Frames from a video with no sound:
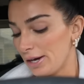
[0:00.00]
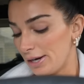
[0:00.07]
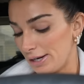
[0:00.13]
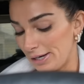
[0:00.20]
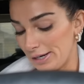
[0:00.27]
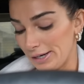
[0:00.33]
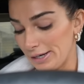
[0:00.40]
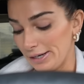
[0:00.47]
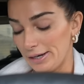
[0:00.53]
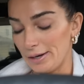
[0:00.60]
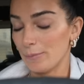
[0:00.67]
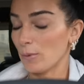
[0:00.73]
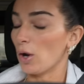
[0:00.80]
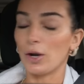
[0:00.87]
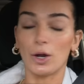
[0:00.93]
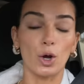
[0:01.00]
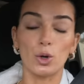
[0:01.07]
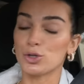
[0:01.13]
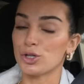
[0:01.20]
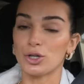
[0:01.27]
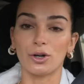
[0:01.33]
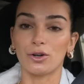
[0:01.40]
I am gonna go
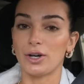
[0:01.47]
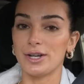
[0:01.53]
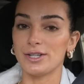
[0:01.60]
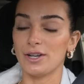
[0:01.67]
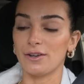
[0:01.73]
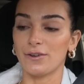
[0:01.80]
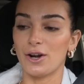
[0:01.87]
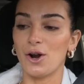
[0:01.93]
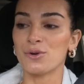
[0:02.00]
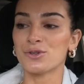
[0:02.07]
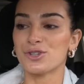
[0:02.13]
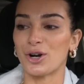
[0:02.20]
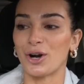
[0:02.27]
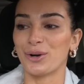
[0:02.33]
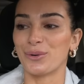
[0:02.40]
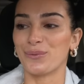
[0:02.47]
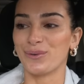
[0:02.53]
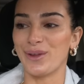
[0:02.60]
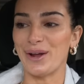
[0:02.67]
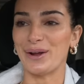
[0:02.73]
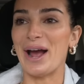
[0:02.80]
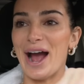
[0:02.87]
stir crazy if I don't start
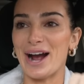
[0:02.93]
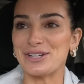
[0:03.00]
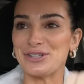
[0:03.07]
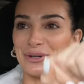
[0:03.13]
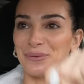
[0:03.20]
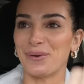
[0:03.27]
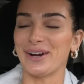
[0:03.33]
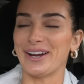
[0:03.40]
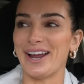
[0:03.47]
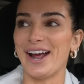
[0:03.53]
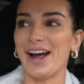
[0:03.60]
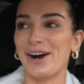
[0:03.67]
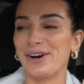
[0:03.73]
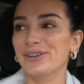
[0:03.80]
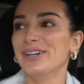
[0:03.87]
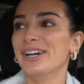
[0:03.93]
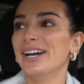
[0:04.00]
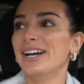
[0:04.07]
like actually working out.